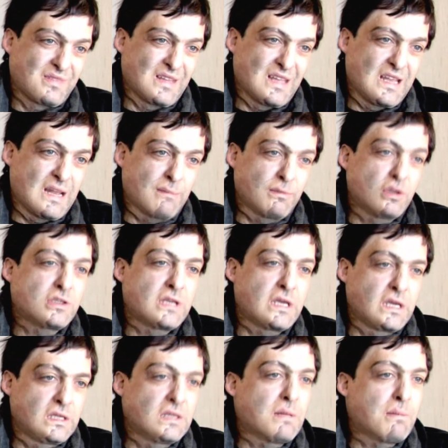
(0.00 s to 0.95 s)
And I'm not
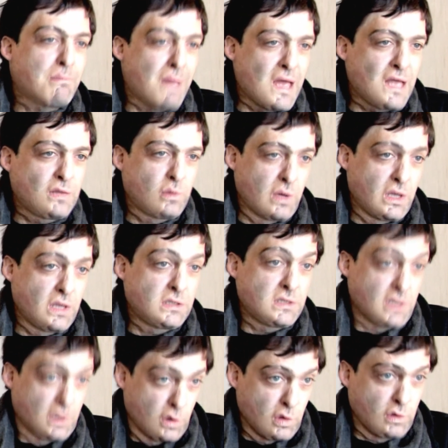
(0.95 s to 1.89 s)
saying it in a bad way, it's
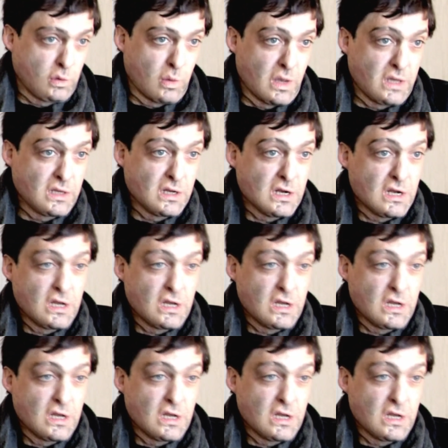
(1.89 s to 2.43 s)
in a good way.